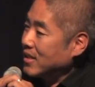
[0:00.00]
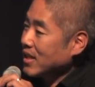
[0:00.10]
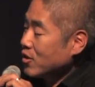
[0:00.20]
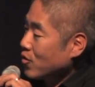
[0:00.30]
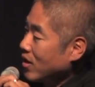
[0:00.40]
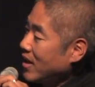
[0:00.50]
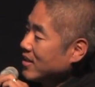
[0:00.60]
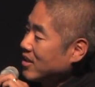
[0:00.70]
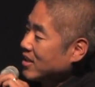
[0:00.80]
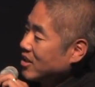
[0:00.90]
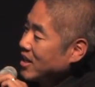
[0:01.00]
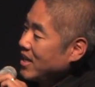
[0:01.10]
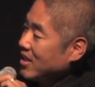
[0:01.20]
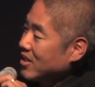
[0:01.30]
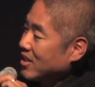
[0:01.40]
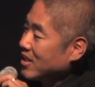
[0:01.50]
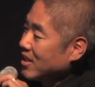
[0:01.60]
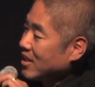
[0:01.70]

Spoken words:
centralized exchange